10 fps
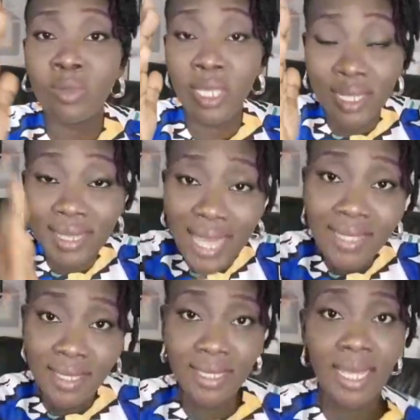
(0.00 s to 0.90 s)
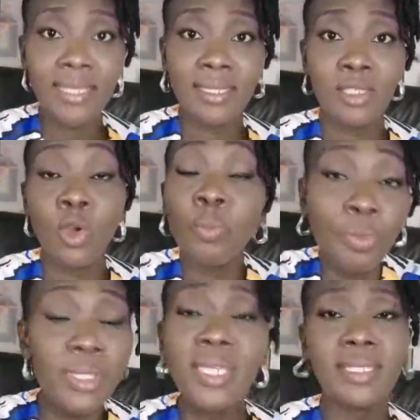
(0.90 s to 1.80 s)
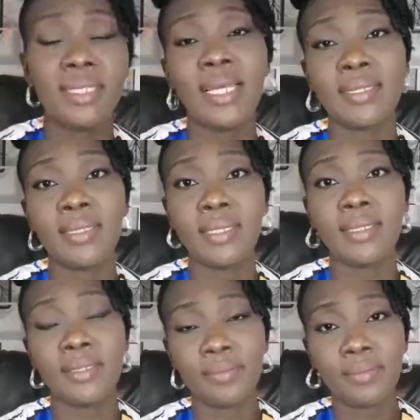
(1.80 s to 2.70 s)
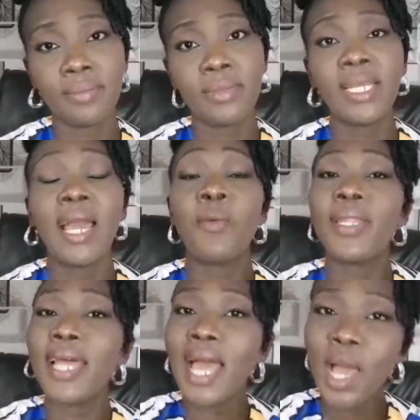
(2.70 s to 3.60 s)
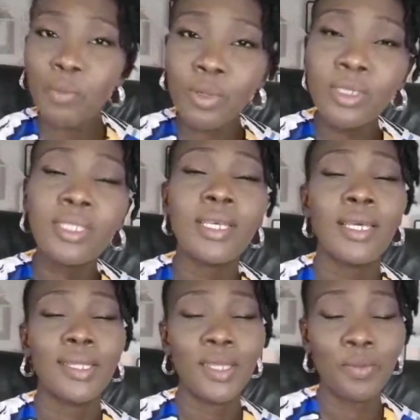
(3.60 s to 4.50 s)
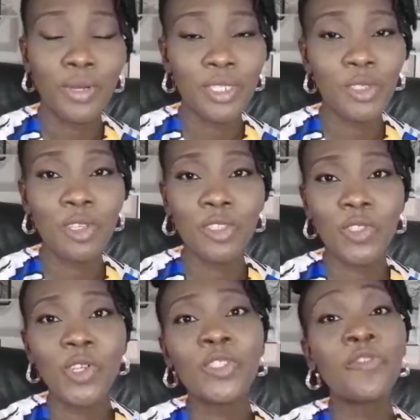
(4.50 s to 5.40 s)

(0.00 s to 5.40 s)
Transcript: in that state. Your body is in that state. And when that happens, the body does not